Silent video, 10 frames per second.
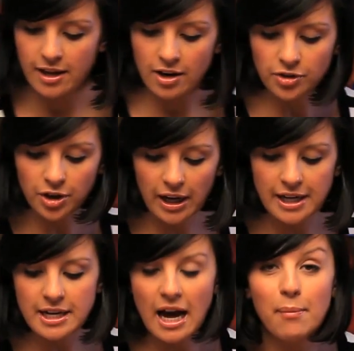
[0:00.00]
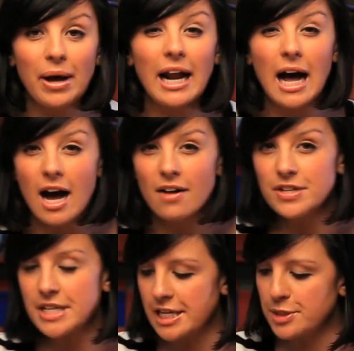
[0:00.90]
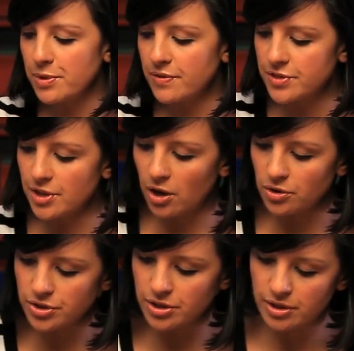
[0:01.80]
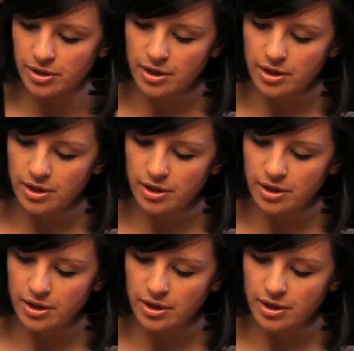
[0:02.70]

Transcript: And I've got about 1/2 teaspoon of salt.